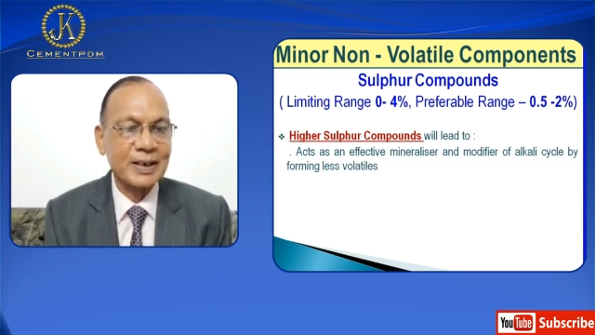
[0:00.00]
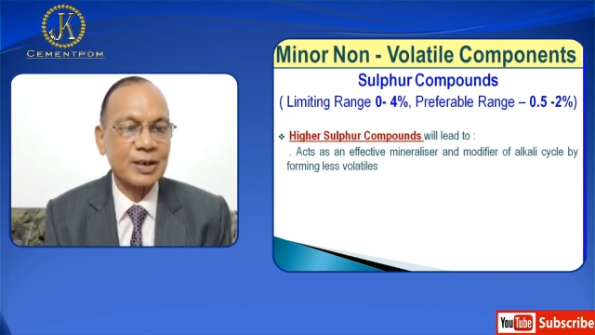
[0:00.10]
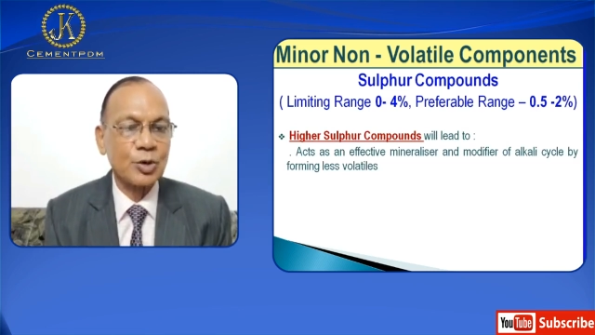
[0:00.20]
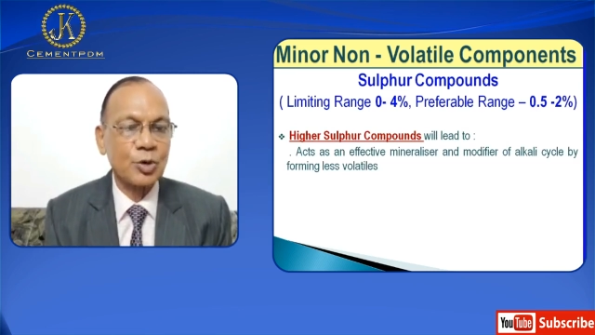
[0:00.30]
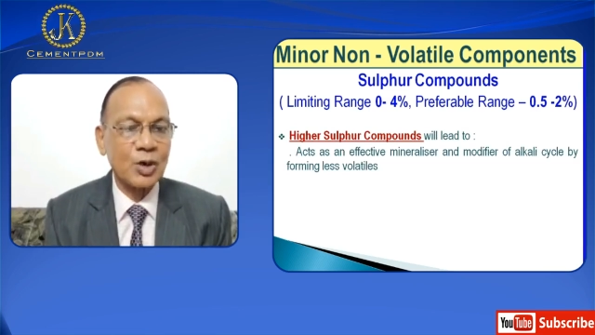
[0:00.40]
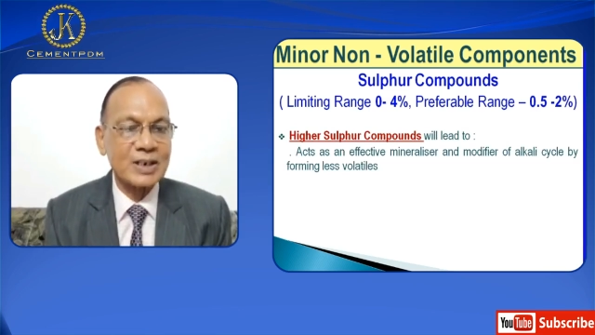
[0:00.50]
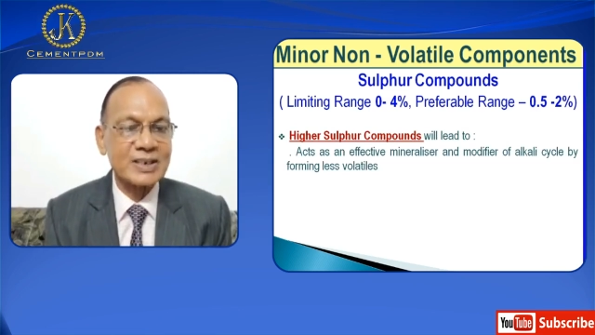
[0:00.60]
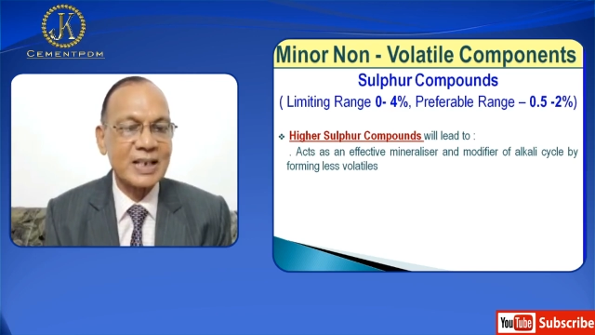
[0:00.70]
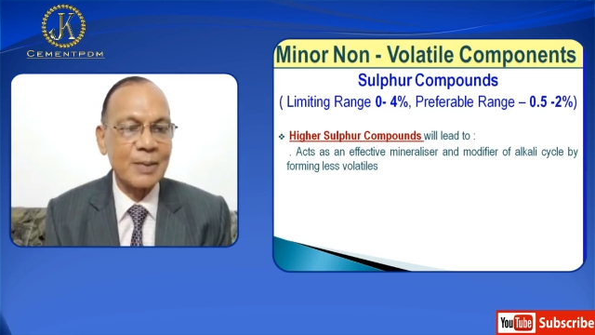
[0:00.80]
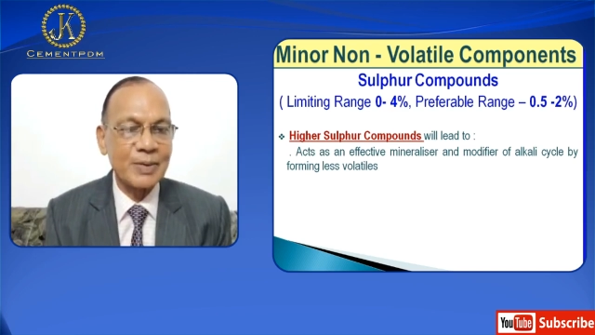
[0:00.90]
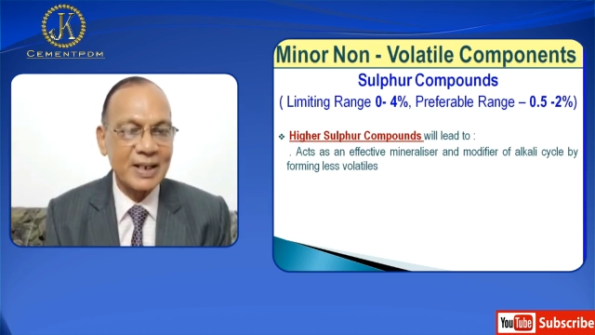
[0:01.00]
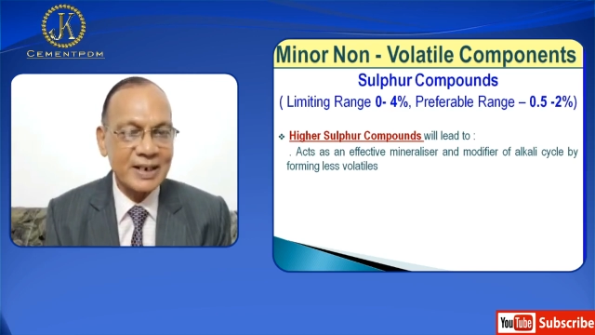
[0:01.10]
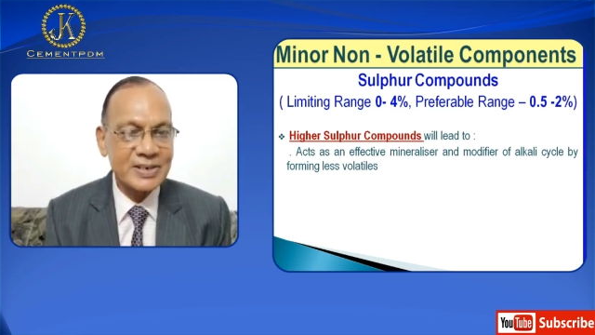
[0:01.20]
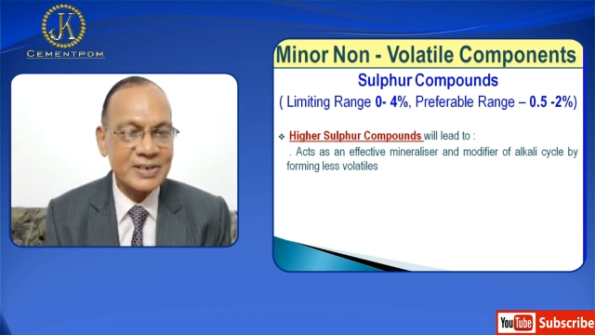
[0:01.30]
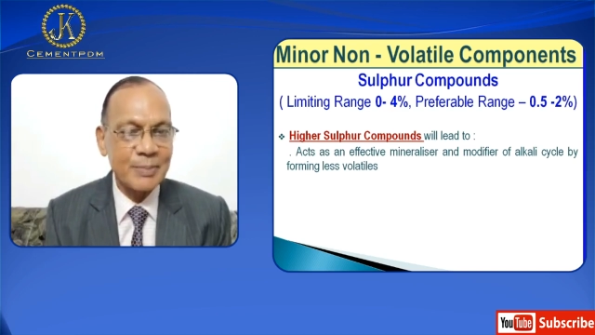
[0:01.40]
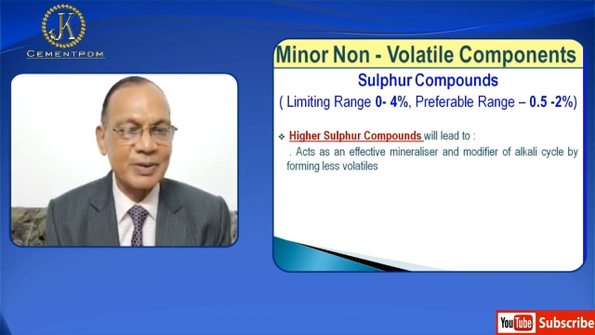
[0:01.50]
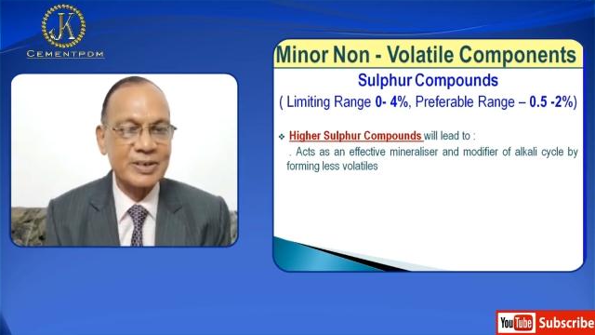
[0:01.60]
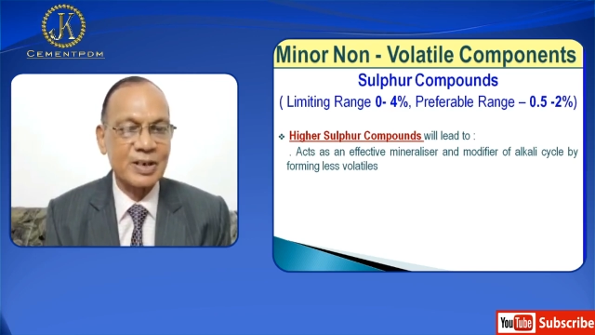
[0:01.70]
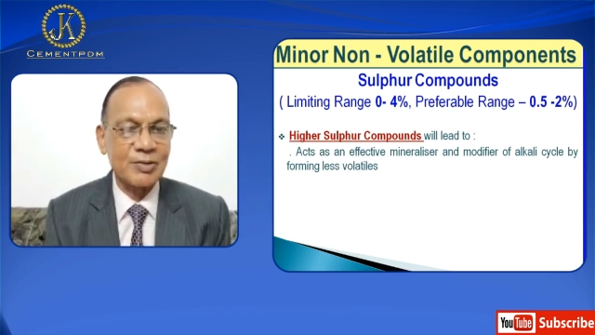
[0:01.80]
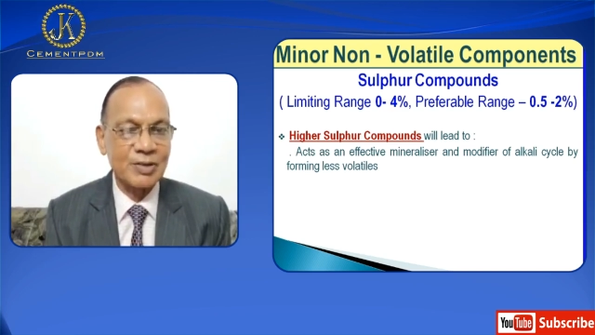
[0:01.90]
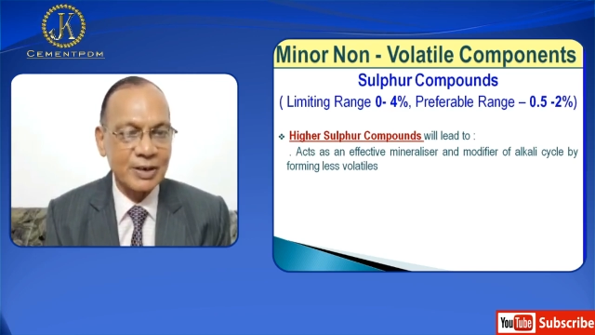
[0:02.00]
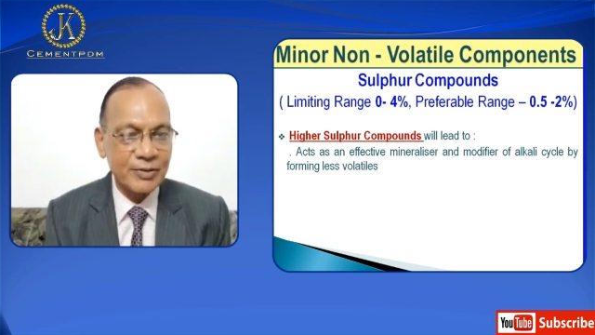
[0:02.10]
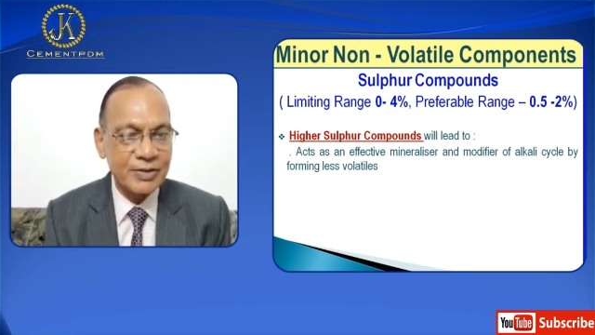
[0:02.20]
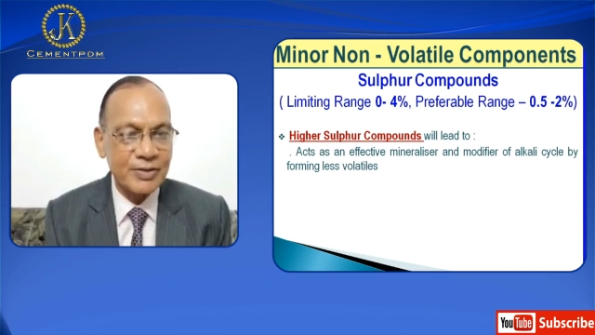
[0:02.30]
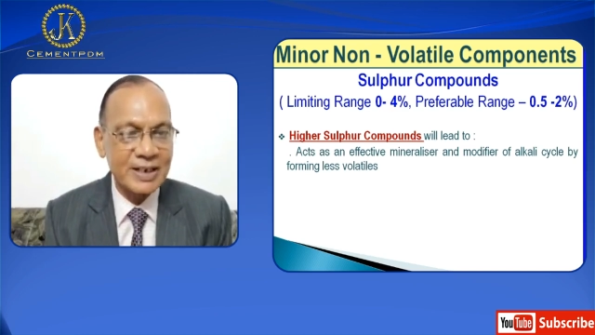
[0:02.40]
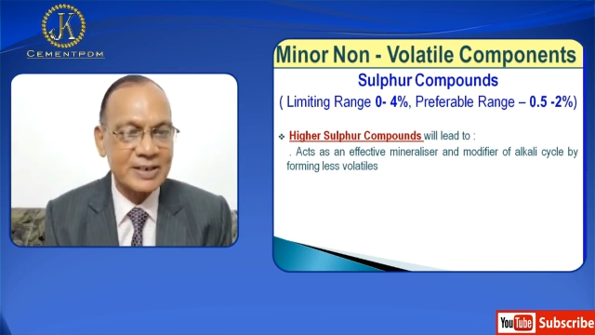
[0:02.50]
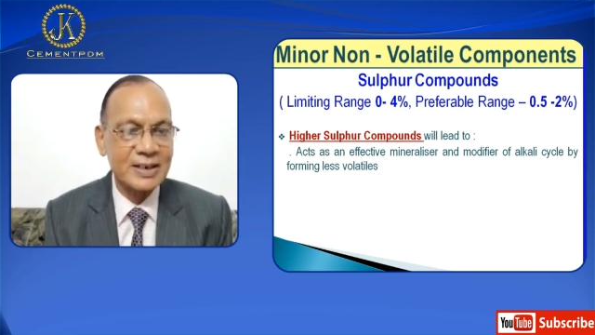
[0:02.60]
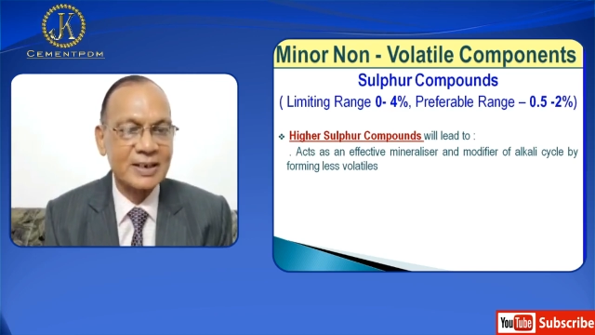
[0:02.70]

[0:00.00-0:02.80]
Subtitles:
lowers the appearance temperature of liquid phase